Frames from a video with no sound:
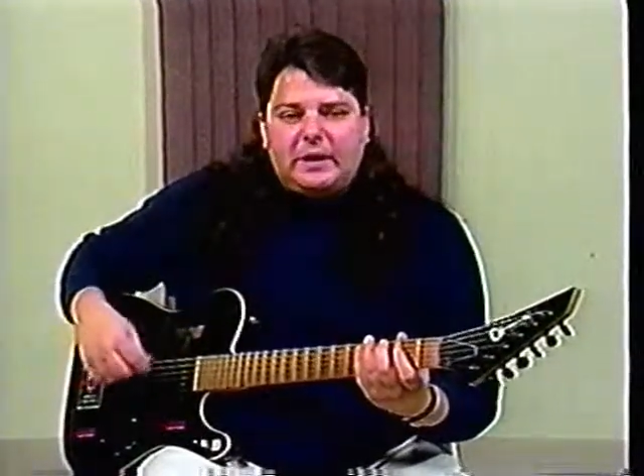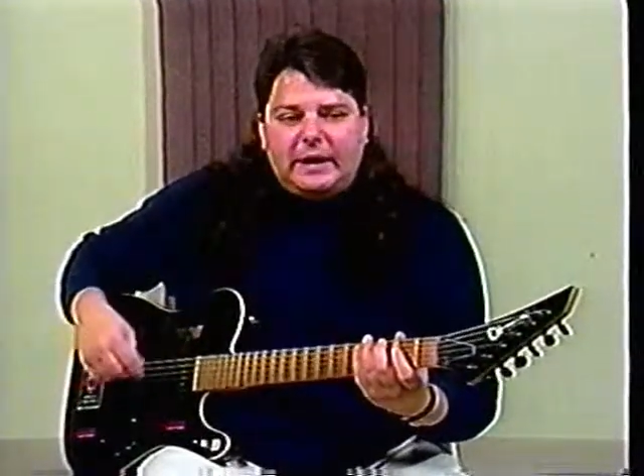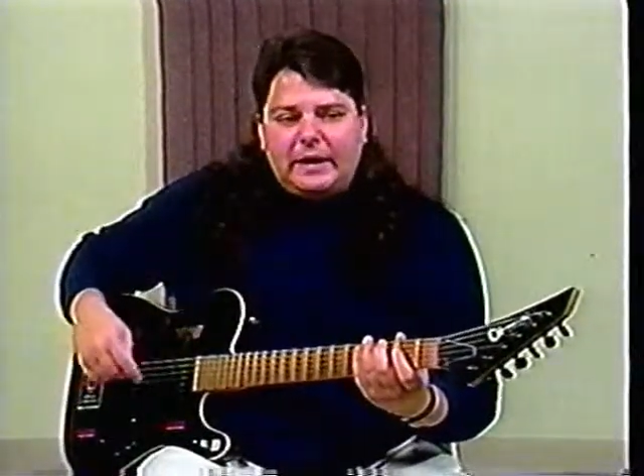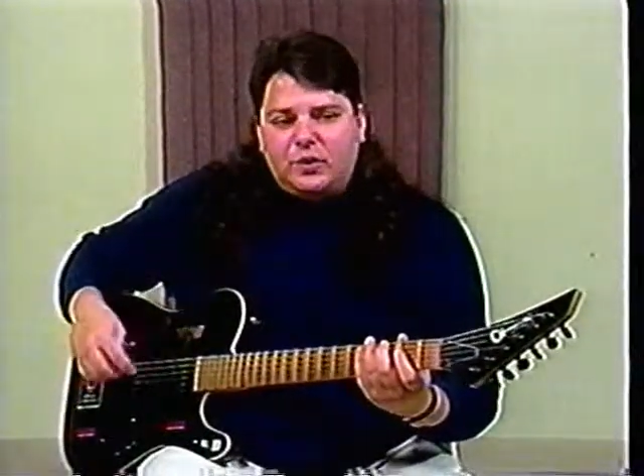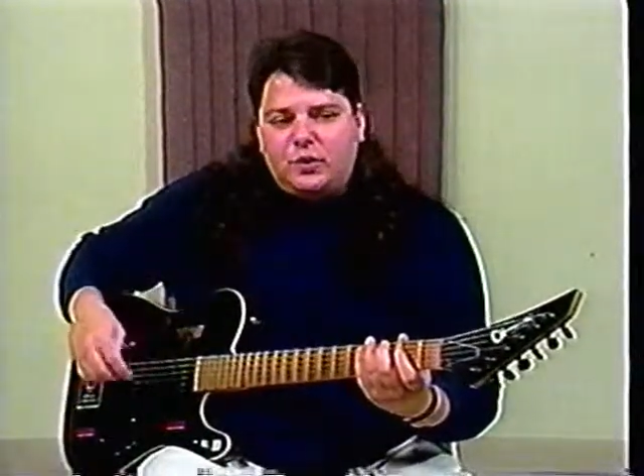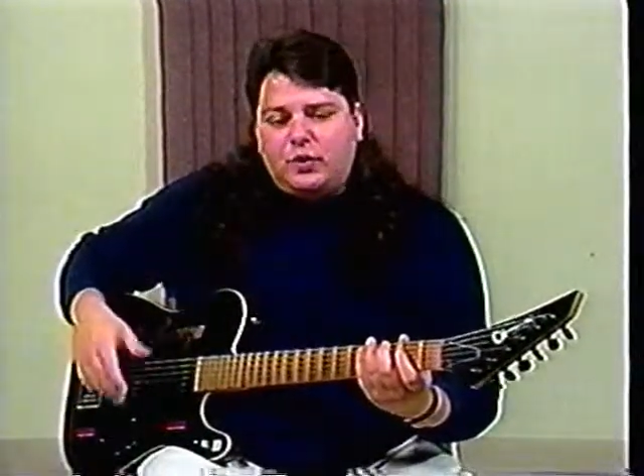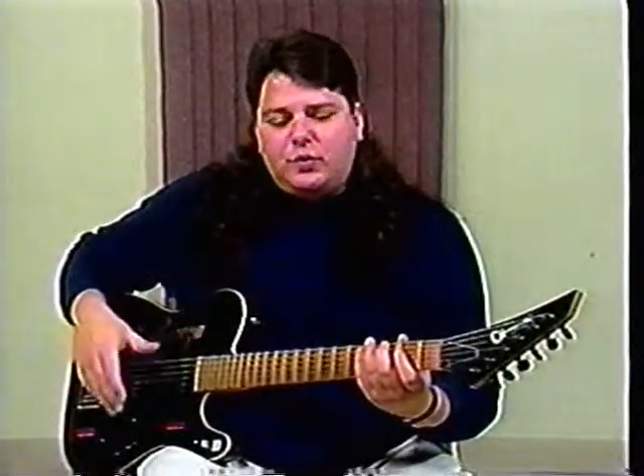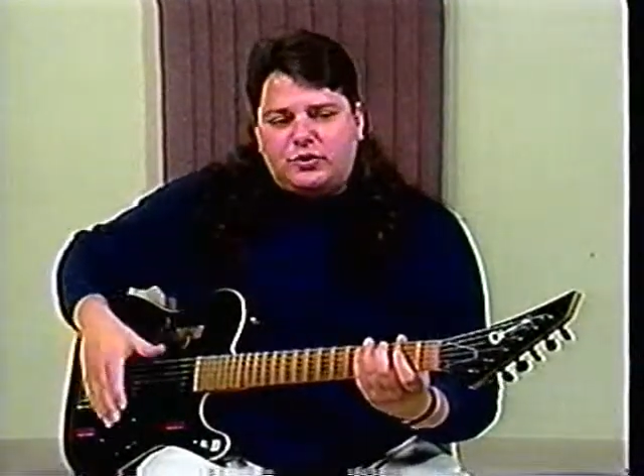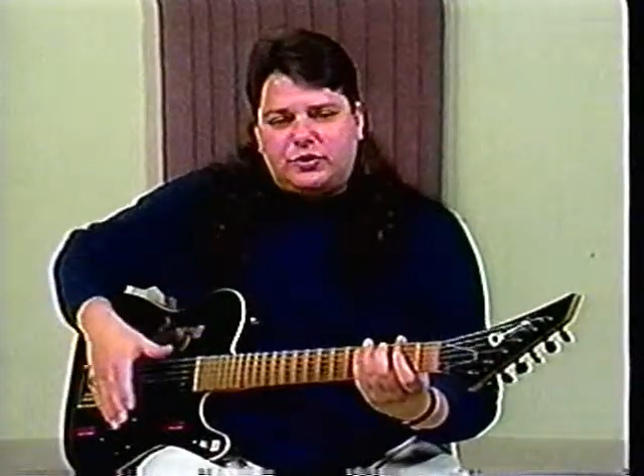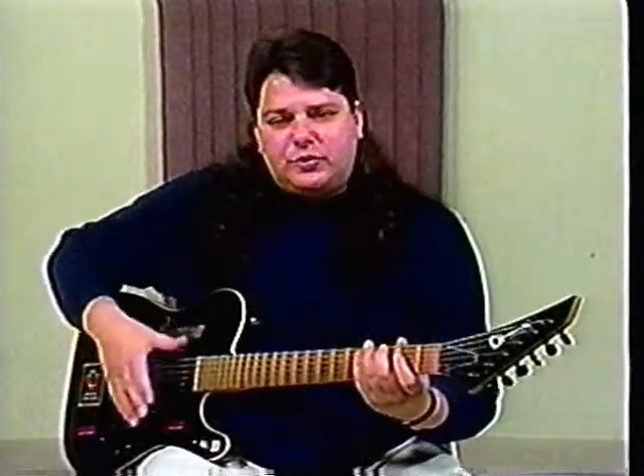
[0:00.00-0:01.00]
get
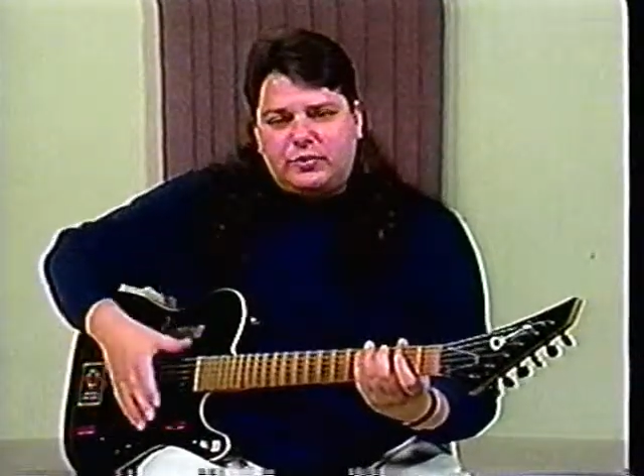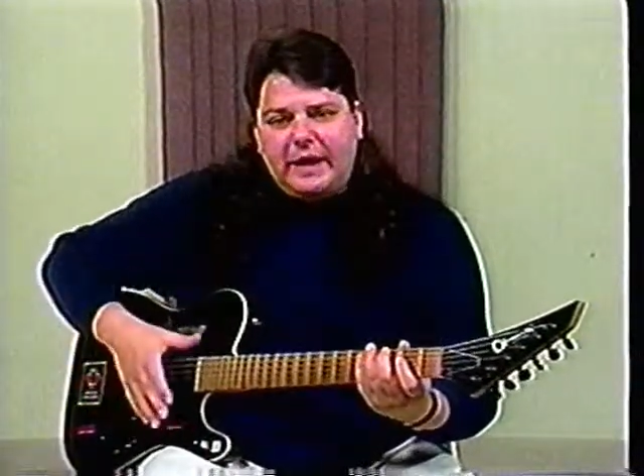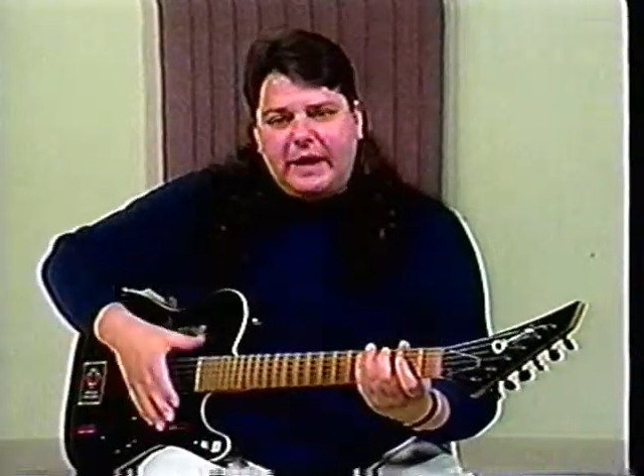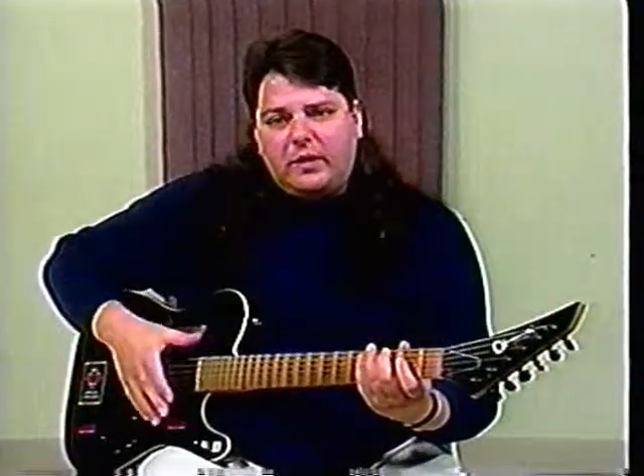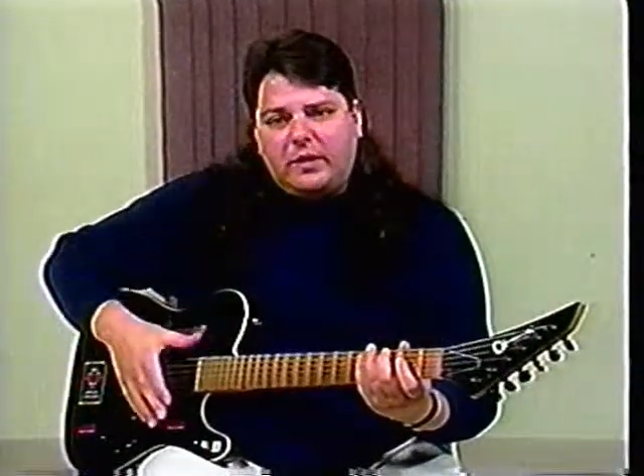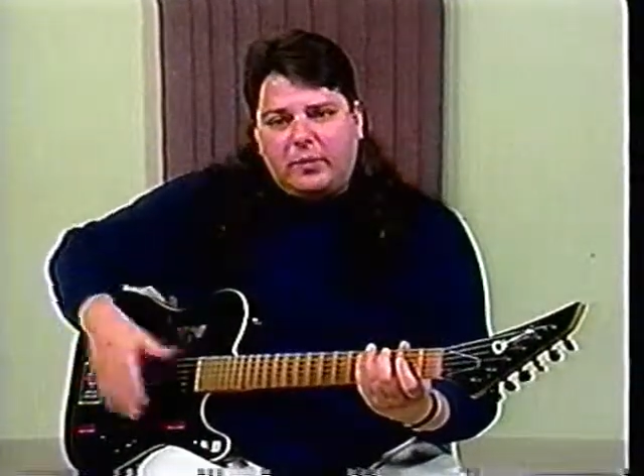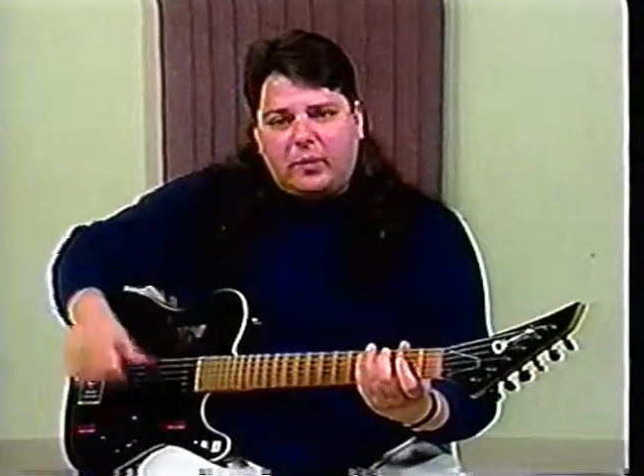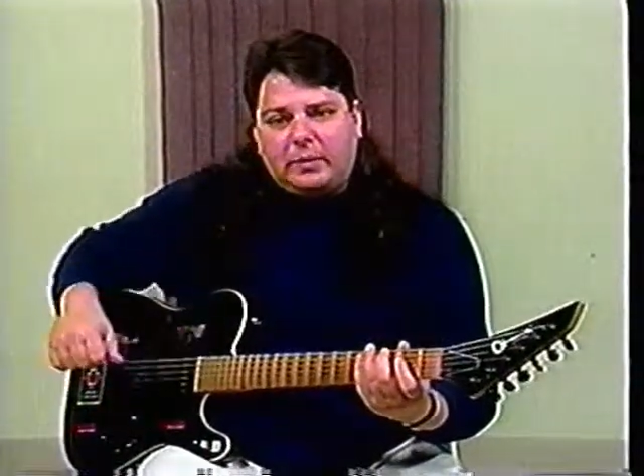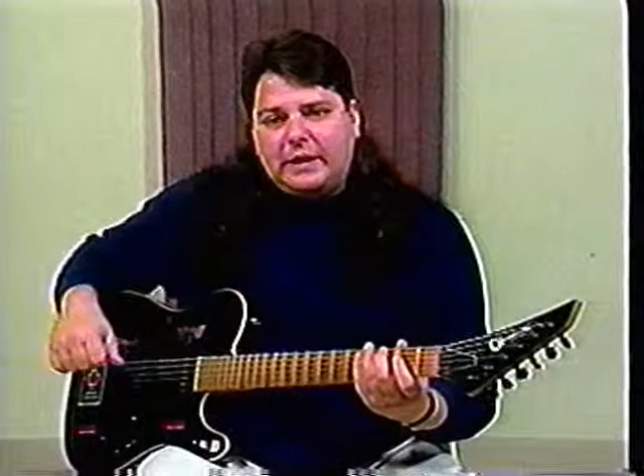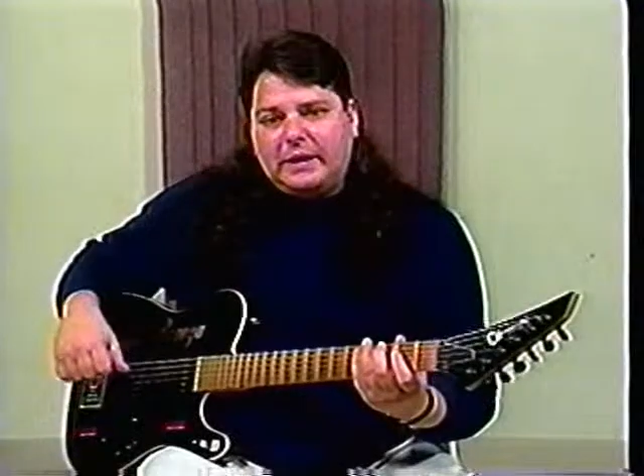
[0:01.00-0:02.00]
used to the area that we're
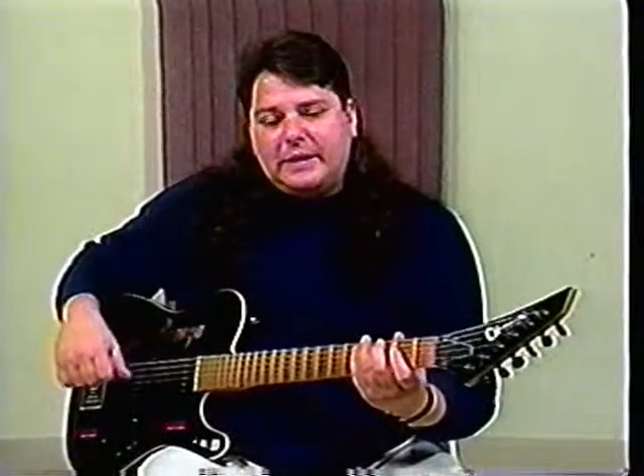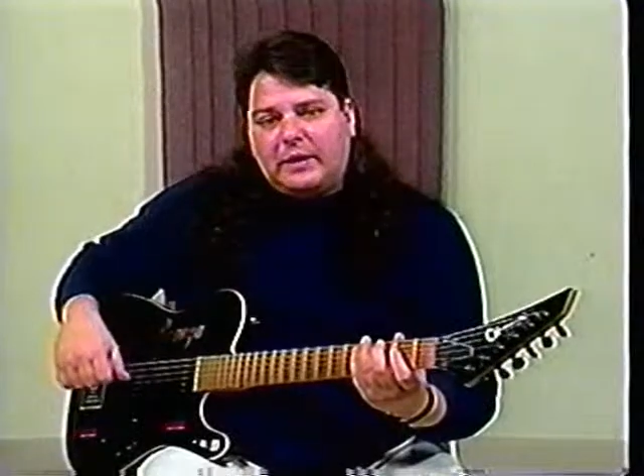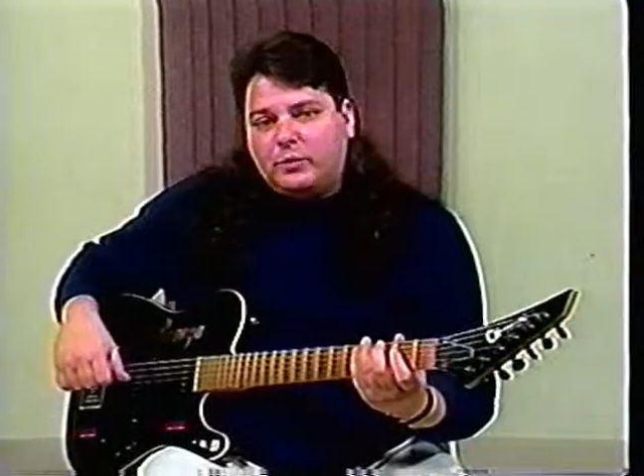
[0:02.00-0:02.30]
playing in now,